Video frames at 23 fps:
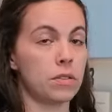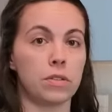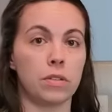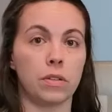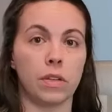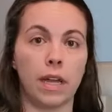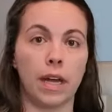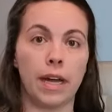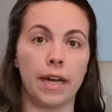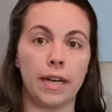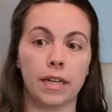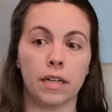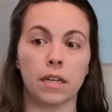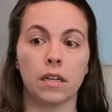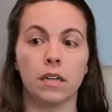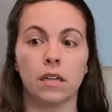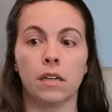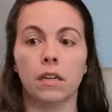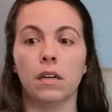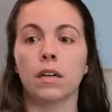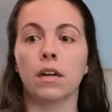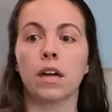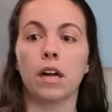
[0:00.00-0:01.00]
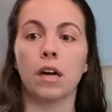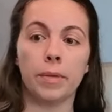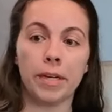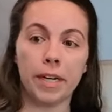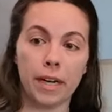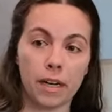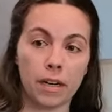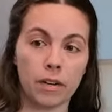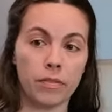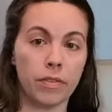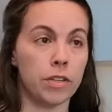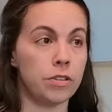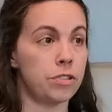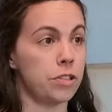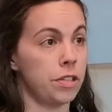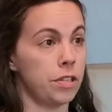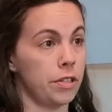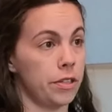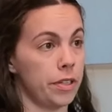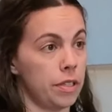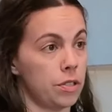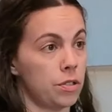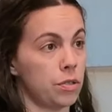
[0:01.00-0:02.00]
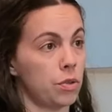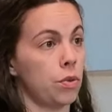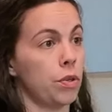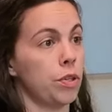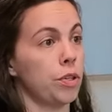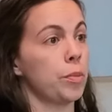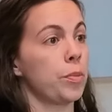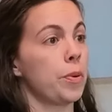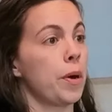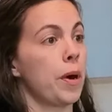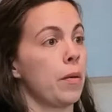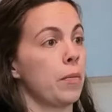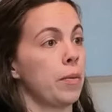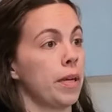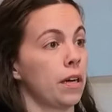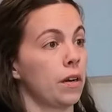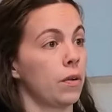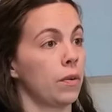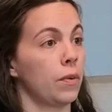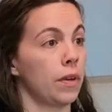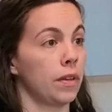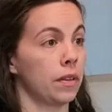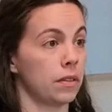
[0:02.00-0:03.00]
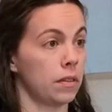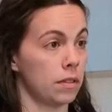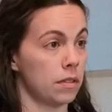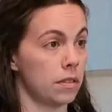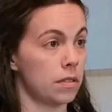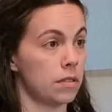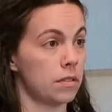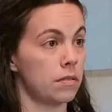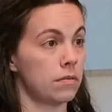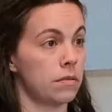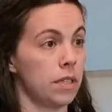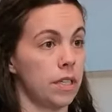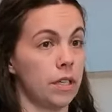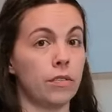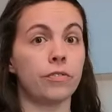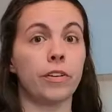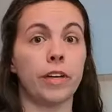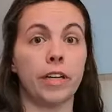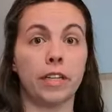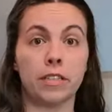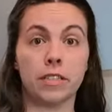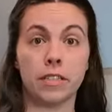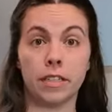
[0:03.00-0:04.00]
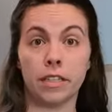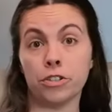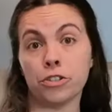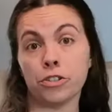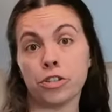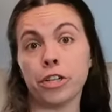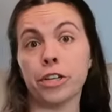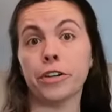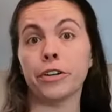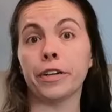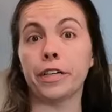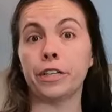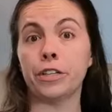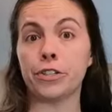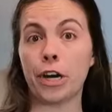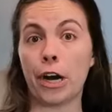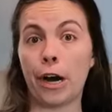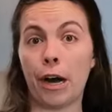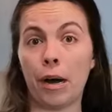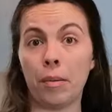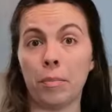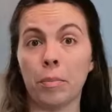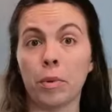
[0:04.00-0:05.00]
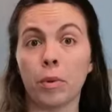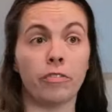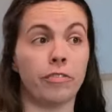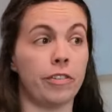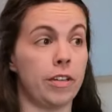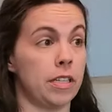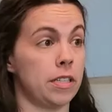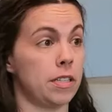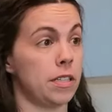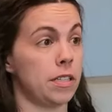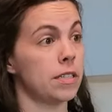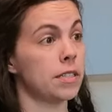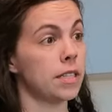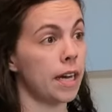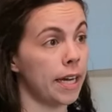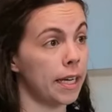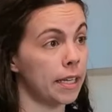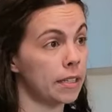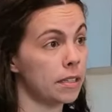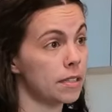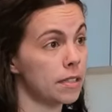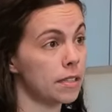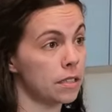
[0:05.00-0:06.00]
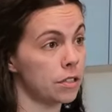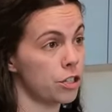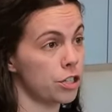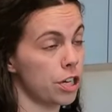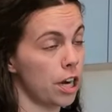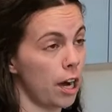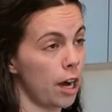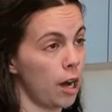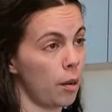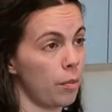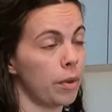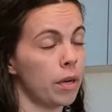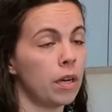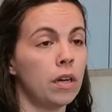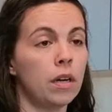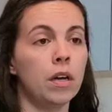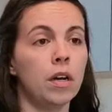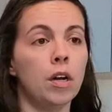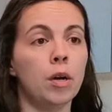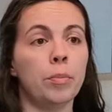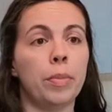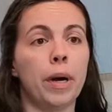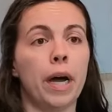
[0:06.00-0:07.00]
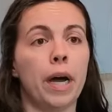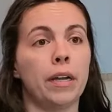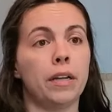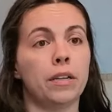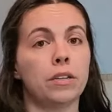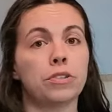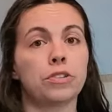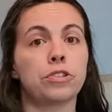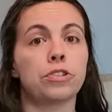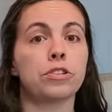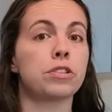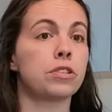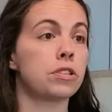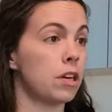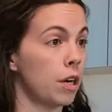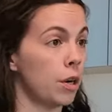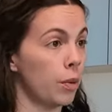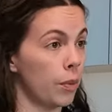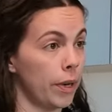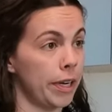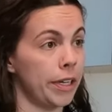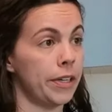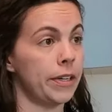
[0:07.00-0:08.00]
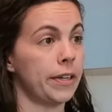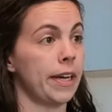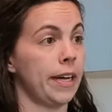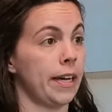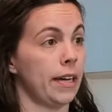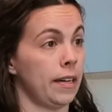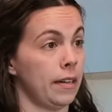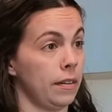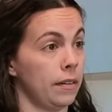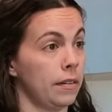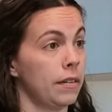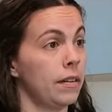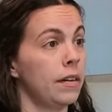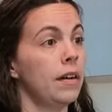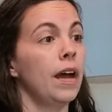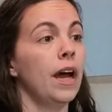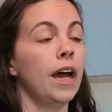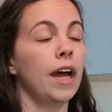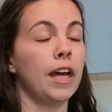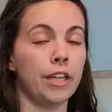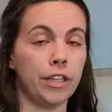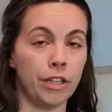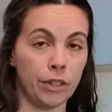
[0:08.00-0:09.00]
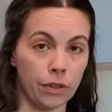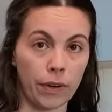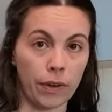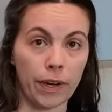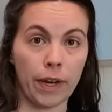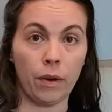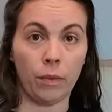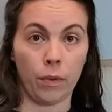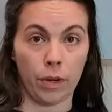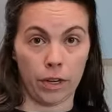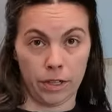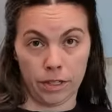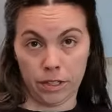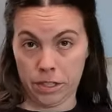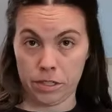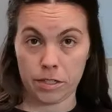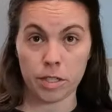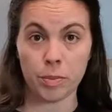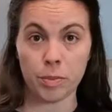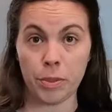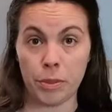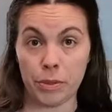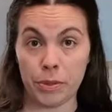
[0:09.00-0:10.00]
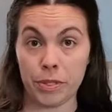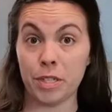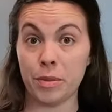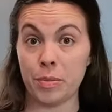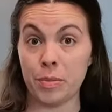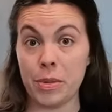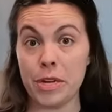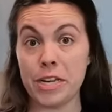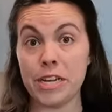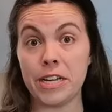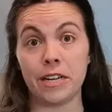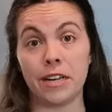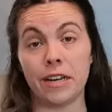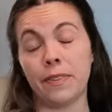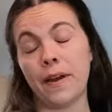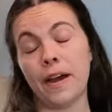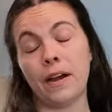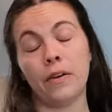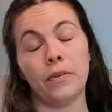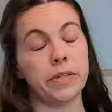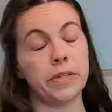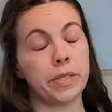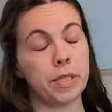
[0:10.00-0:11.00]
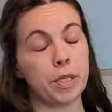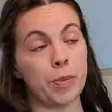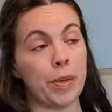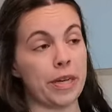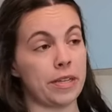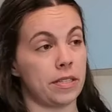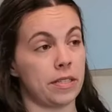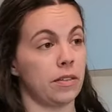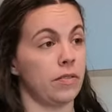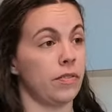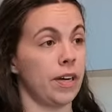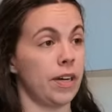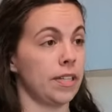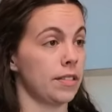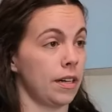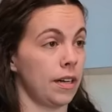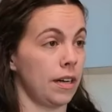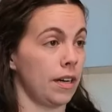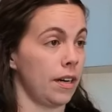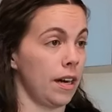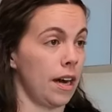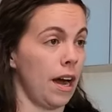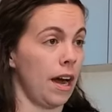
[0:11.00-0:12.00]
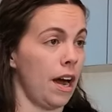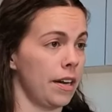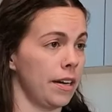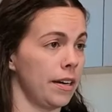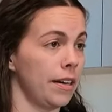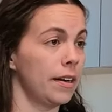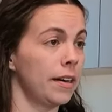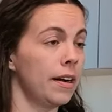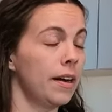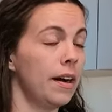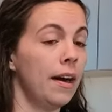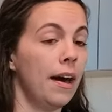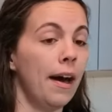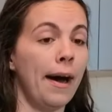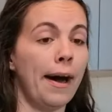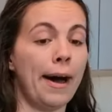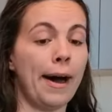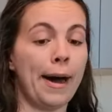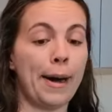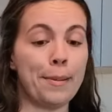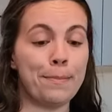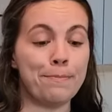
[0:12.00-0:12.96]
Right. So like, coming out of engineering school, you're probably going to want this, you know, fancy engineering job or fancy scientist job. But just start where you can, sure. and you'll get where you're supposed to be. And that was the best advice I could have gotten. Oh yeah.